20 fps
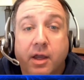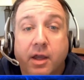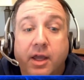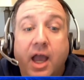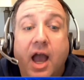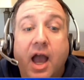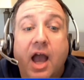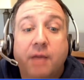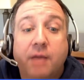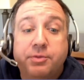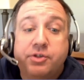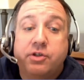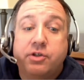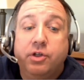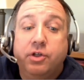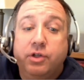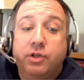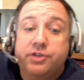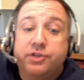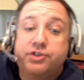Yeah,
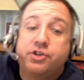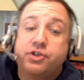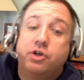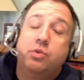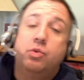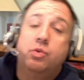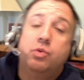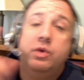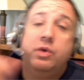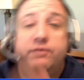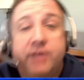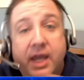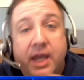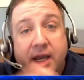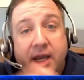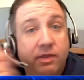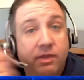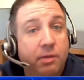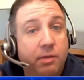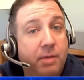absolutely. So we've
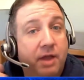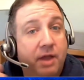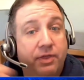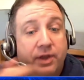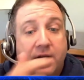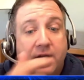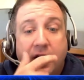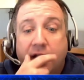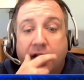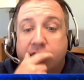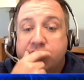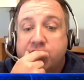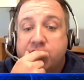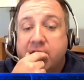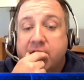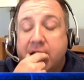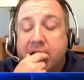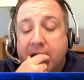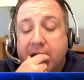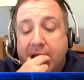taken the
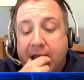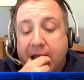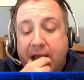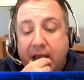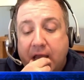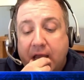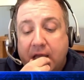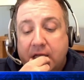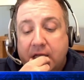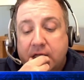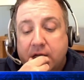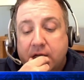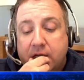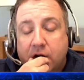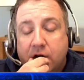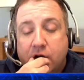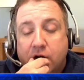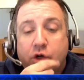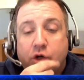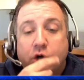methodology, and
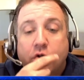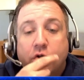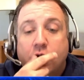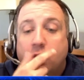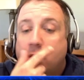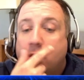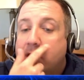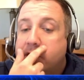our goal